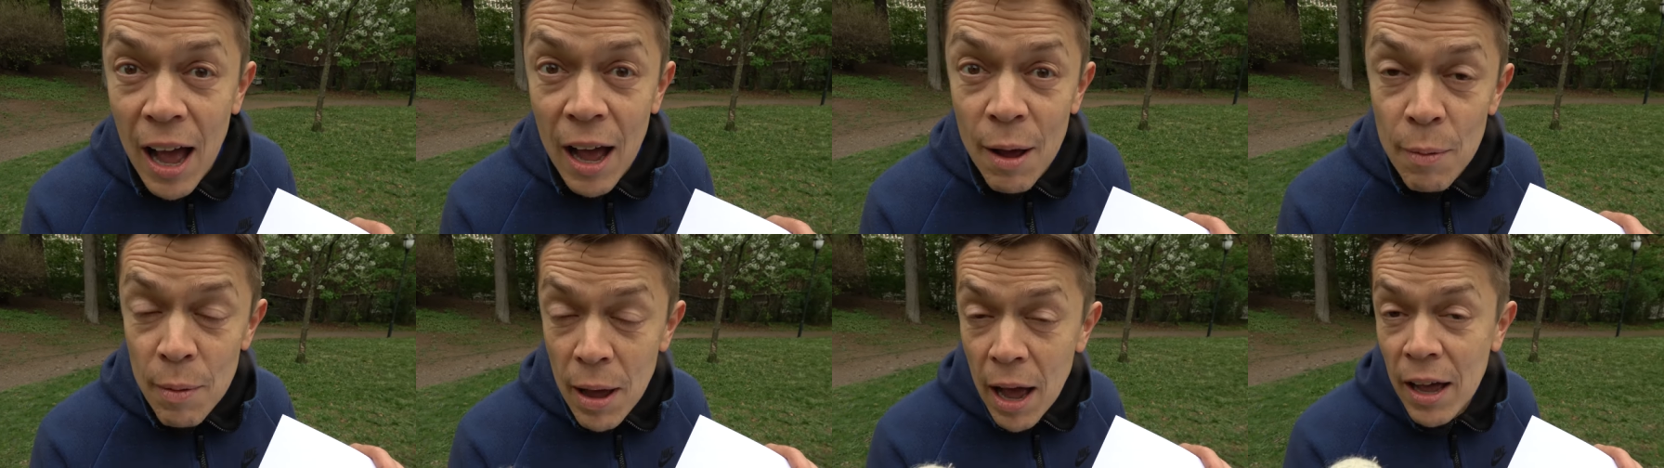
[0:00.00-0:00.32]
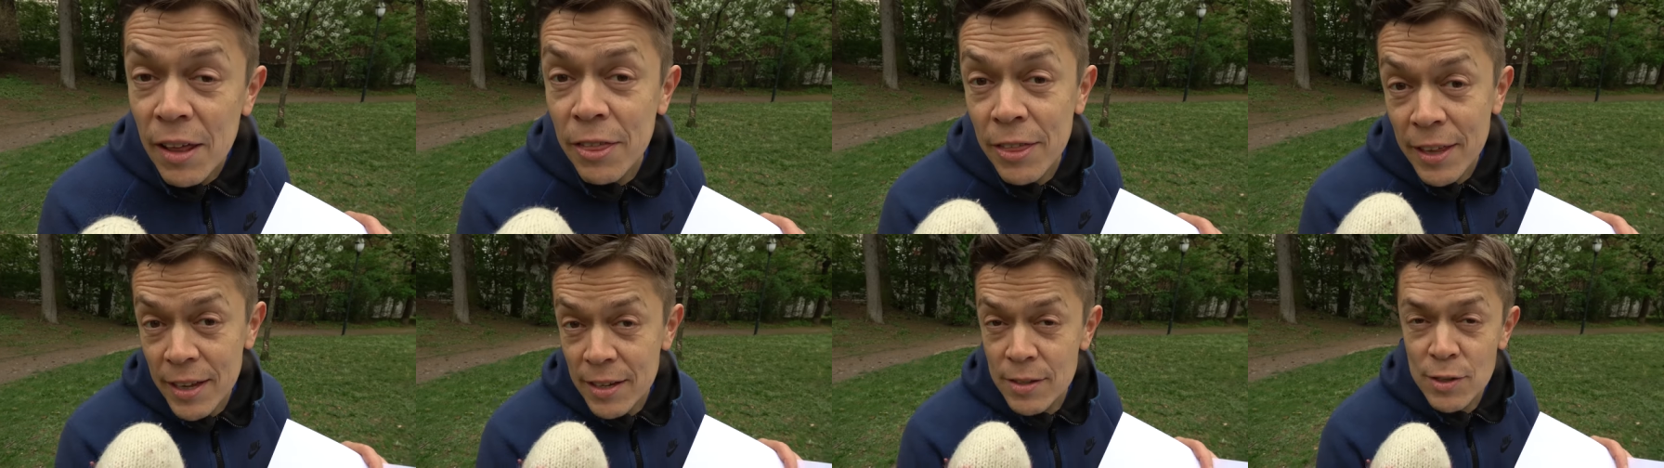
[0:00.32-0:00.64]
I,
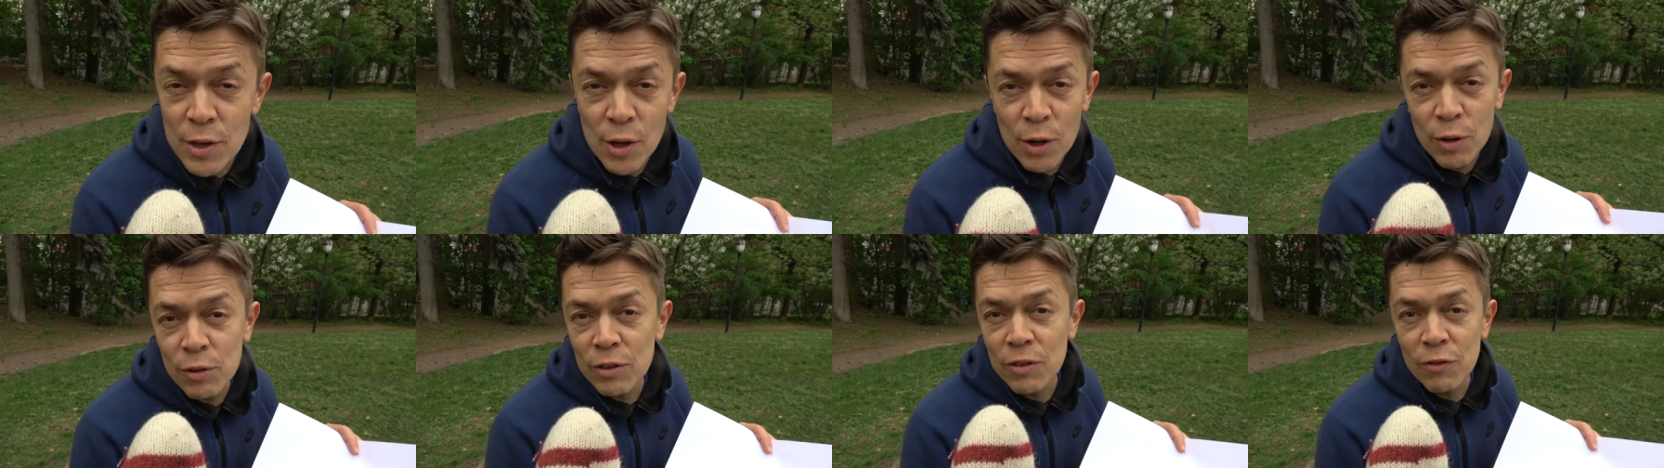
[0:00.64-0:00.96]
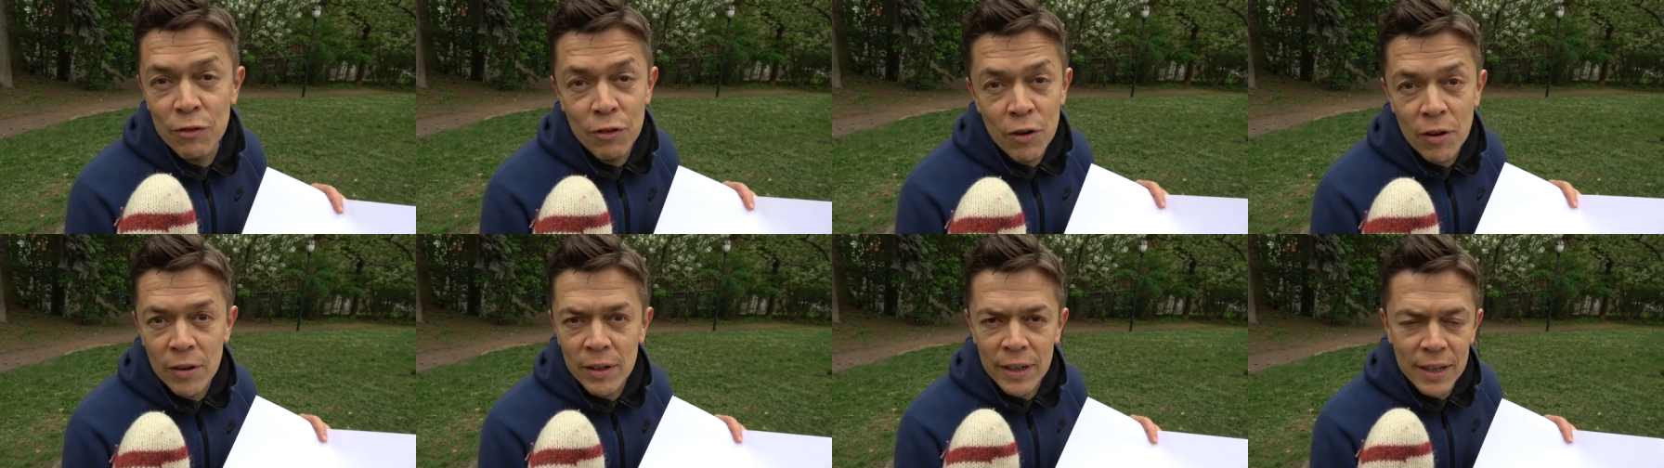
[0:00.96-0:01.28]
I think so.
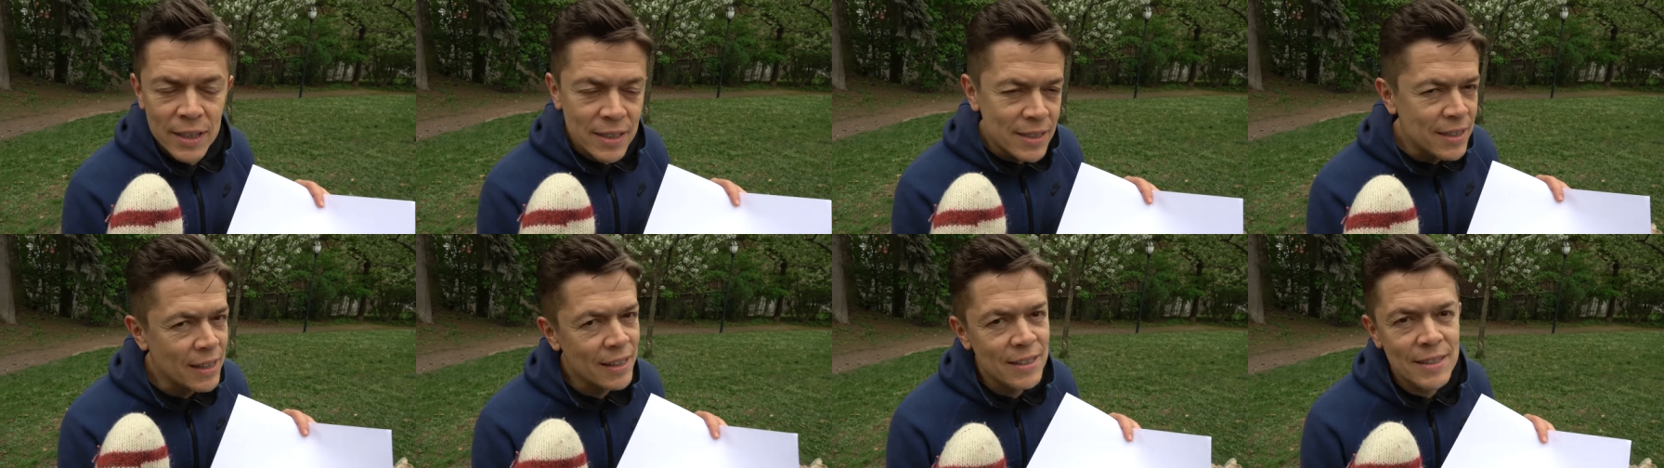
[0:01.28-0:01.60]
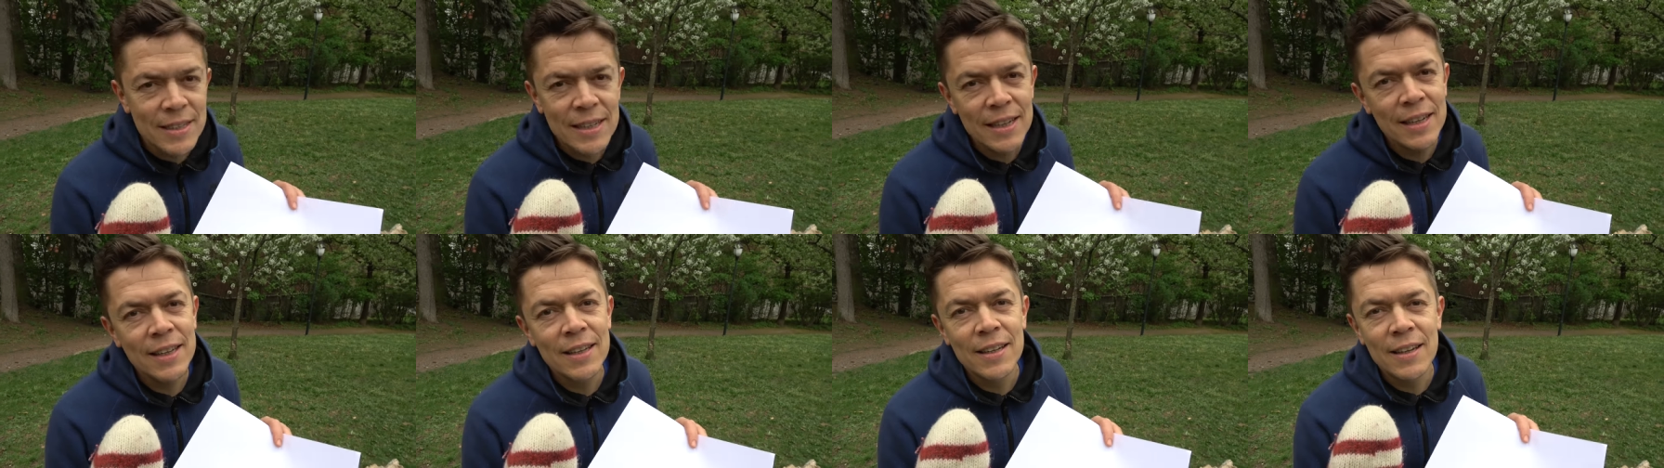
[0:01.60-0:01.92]
Foreigners, they
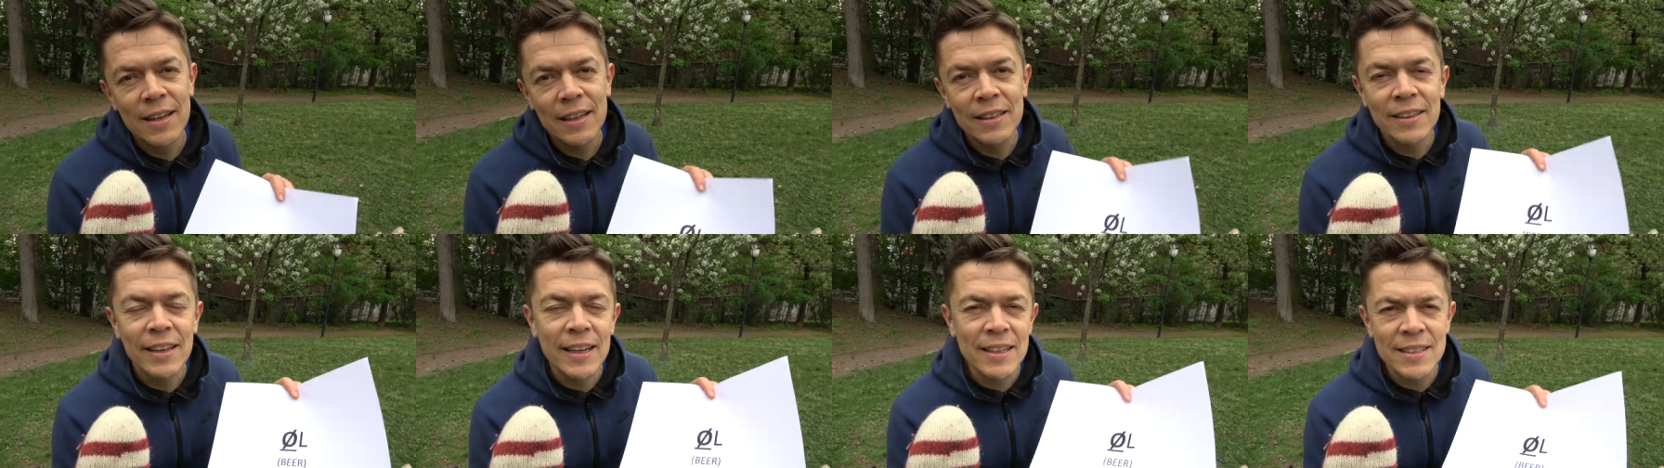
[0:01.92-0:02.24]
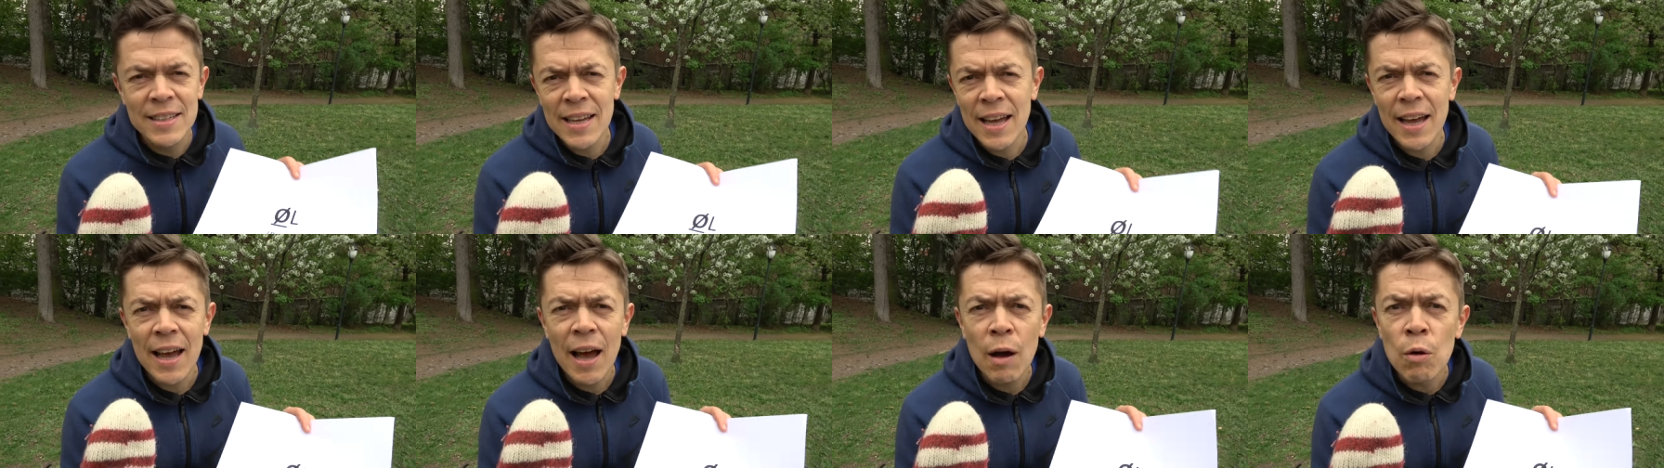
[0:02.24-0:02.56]
see it and they say,